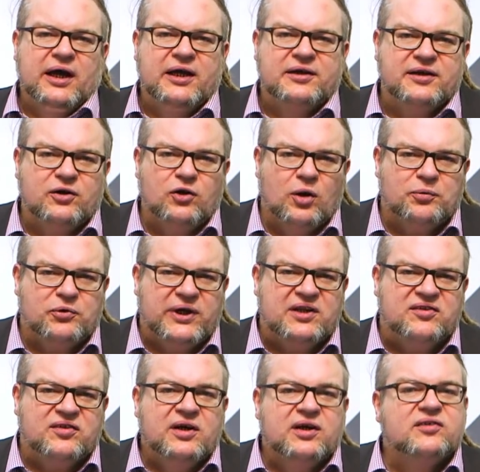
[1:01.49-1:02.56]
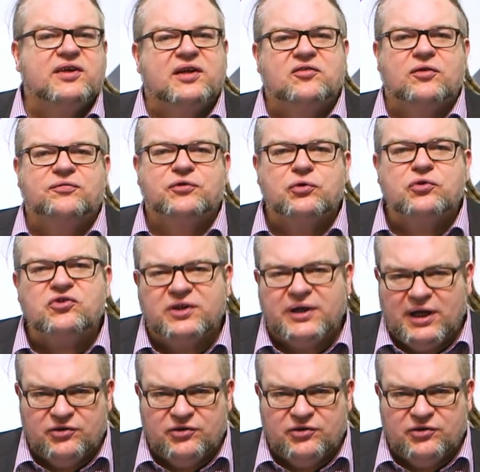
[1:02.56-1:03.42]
It incorporates sensor fusion